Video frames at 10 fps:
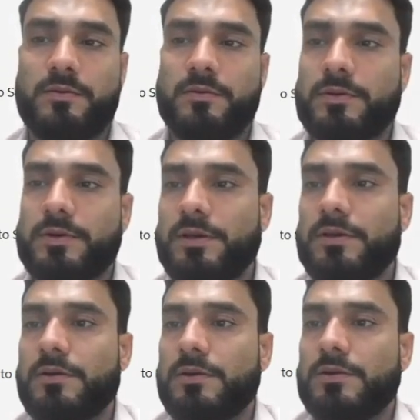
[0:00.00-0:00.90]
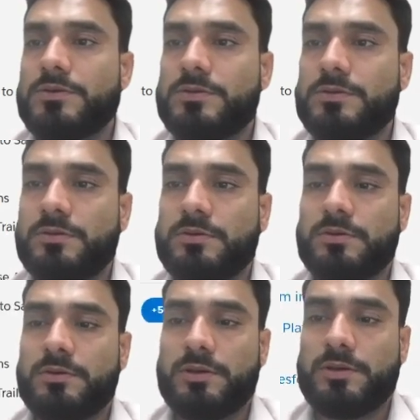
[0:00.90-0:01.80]
Okay, So
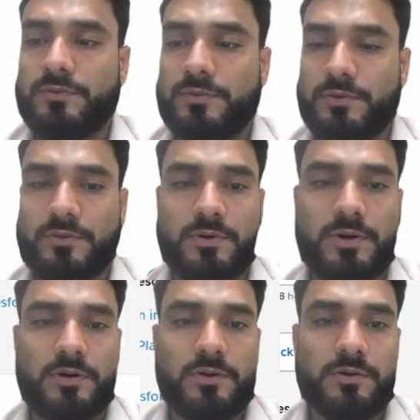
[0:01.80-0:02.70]
if no doubt,